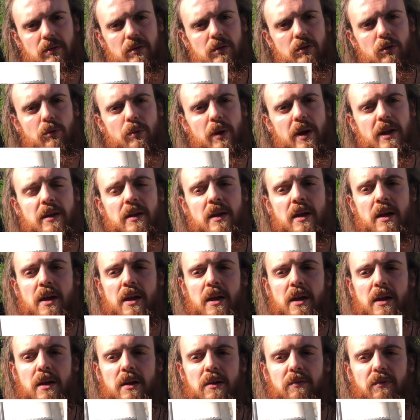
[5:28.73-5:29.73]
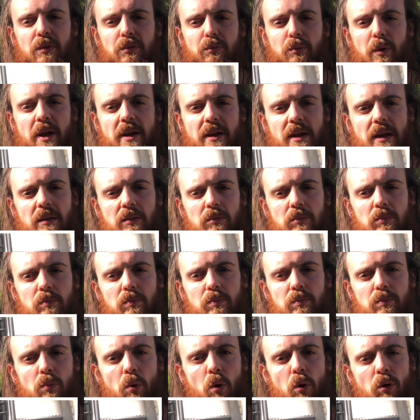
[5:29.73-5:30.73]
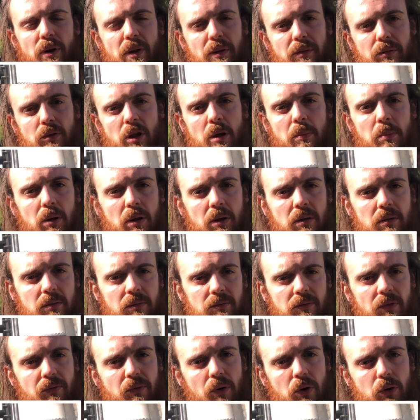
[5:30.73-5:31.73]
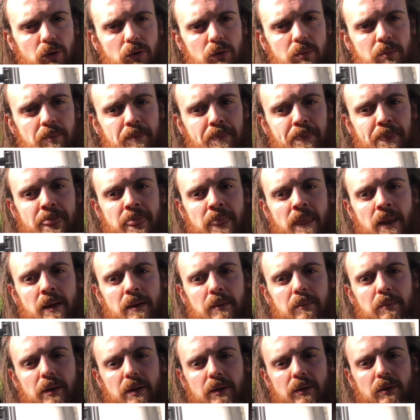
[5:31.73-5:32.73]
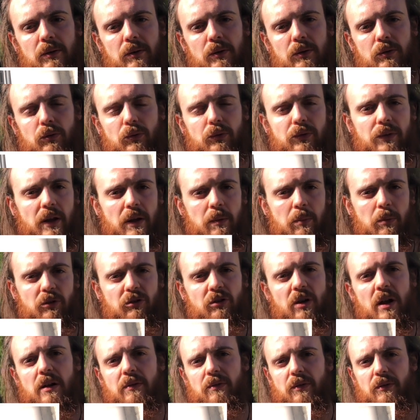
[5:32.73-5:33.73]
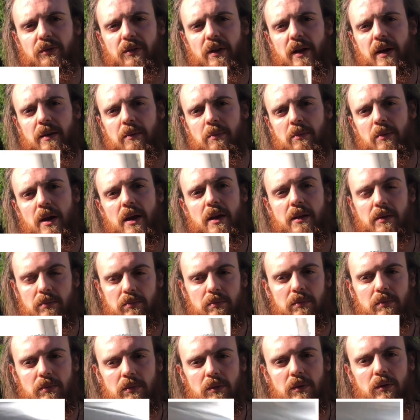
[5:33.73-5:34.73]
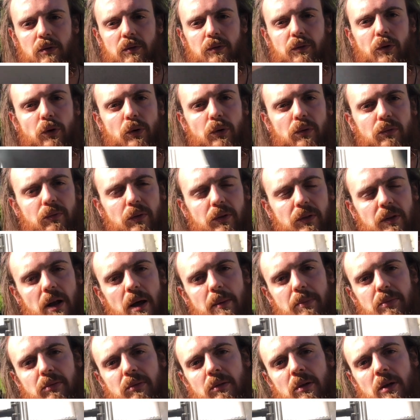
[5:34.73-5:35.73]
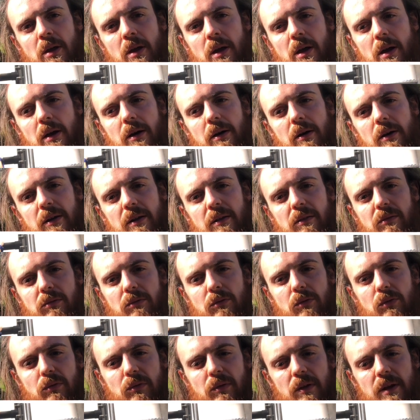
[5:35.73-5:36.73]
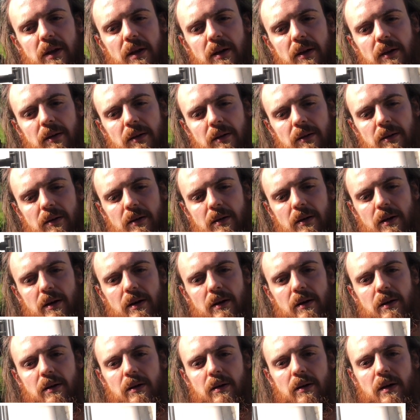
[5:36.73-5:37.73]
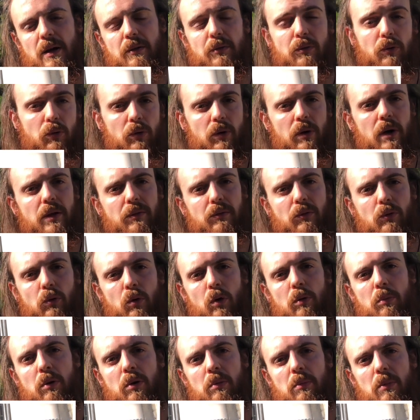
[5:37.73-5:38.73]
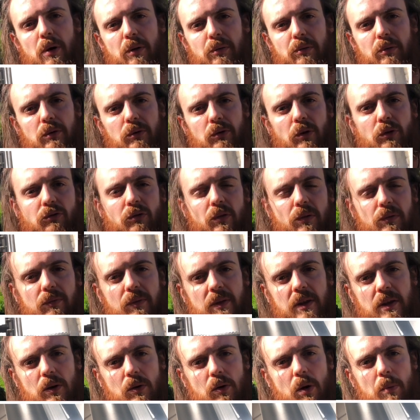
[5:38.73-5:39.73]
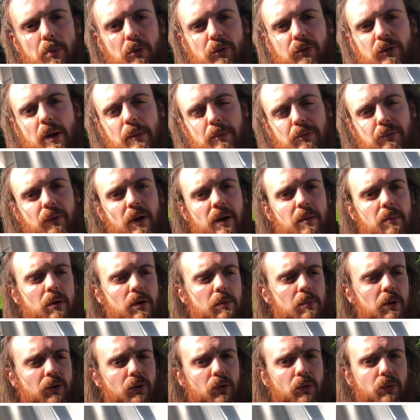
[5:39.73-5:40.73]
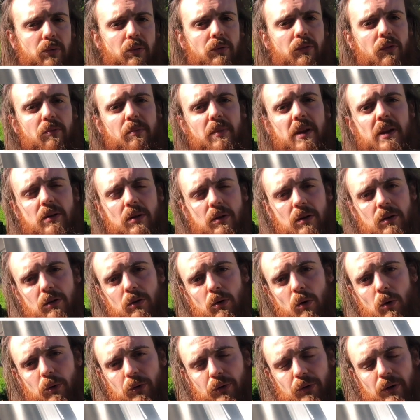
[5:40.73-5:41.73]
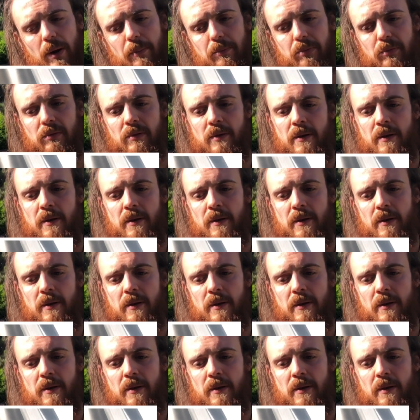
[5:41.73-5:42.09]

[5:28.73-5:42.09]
in a way. This way I can more or less double the volume, but uh, don't take much out of time and focus the traps uh, into the uh, as, a, as a global muscle, not just the upper traps fiber, but also the middle and lower traps.